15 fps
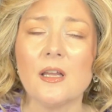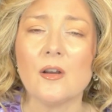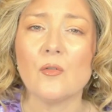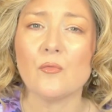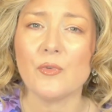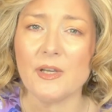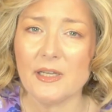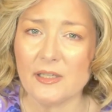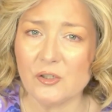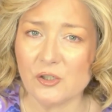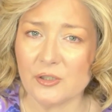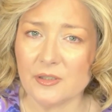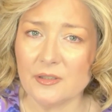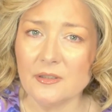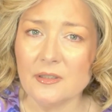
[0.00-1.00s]

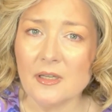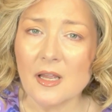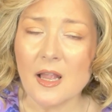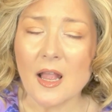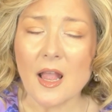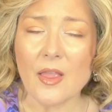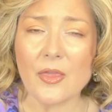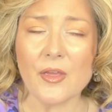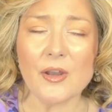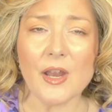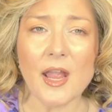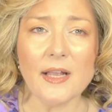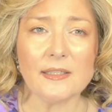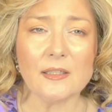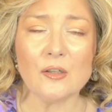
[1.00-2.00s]
religion that
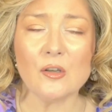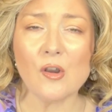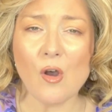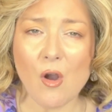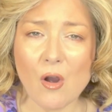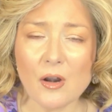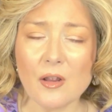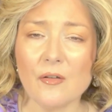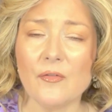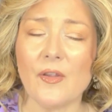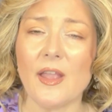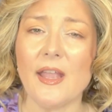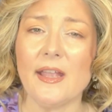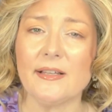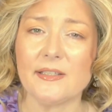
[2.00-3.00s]
has a lot of
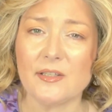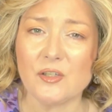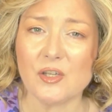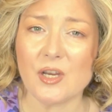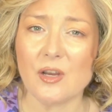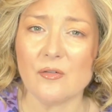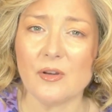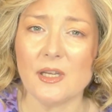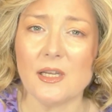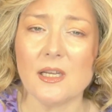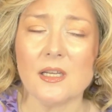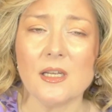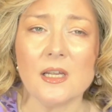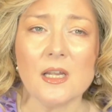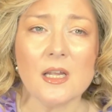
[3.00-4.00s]

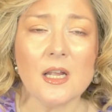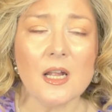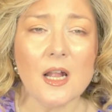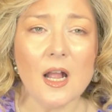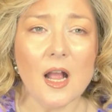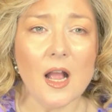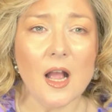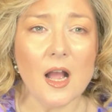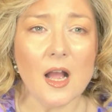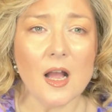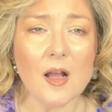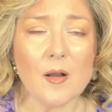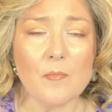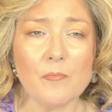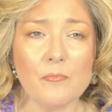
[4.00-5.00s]
esoteric
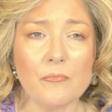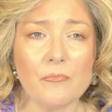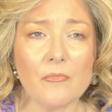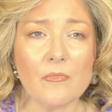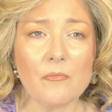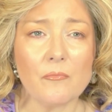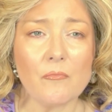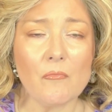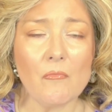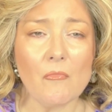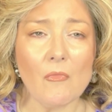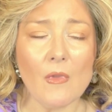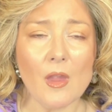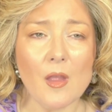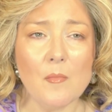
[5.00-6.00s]
um,
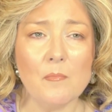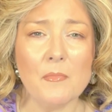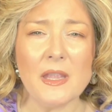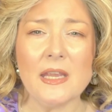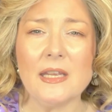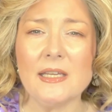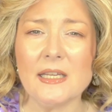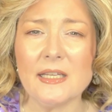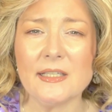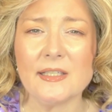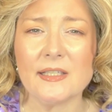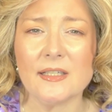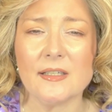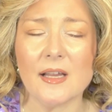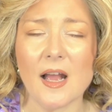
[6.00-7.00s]
meanings
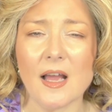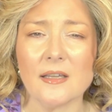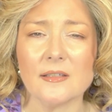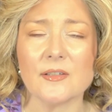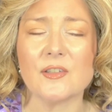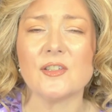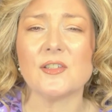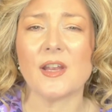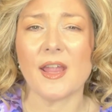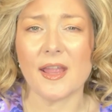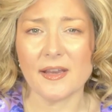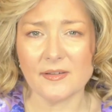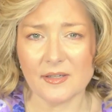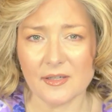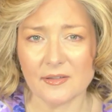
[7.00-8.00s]
and
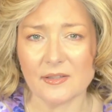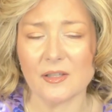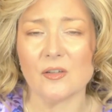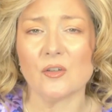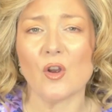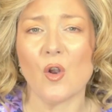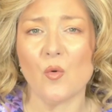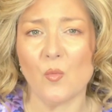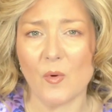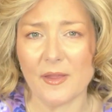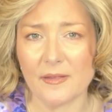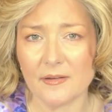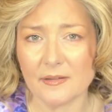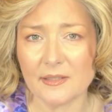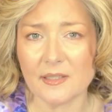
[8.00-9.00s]
understandings that go with
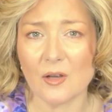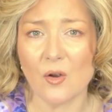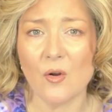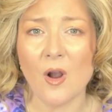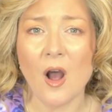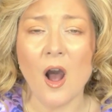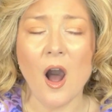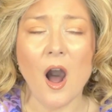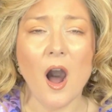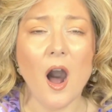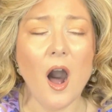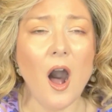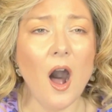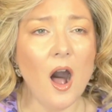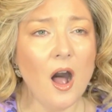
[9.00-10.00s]
it. So
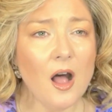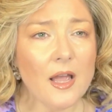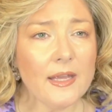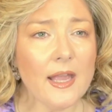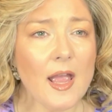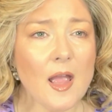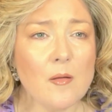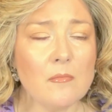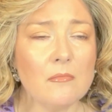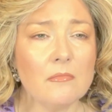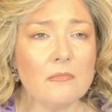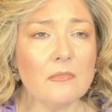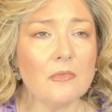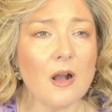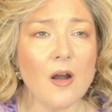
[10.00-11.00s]
I
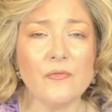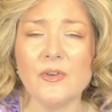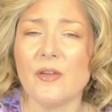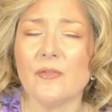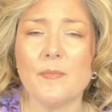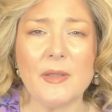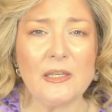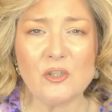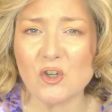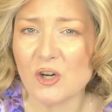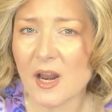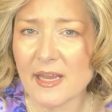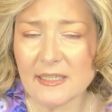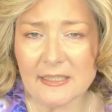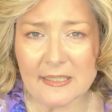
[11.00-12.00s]
am, I've never been
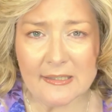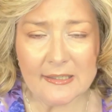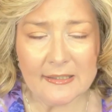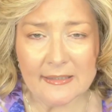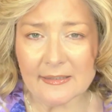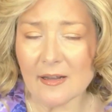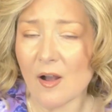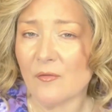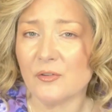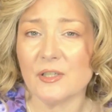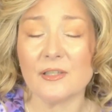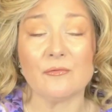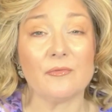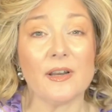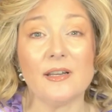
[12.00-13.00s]
trained in this. I've
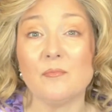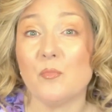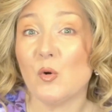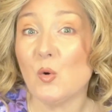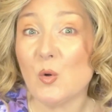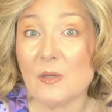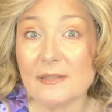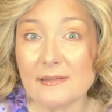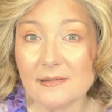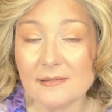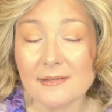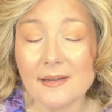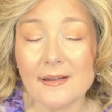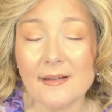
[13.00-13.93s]
just read books.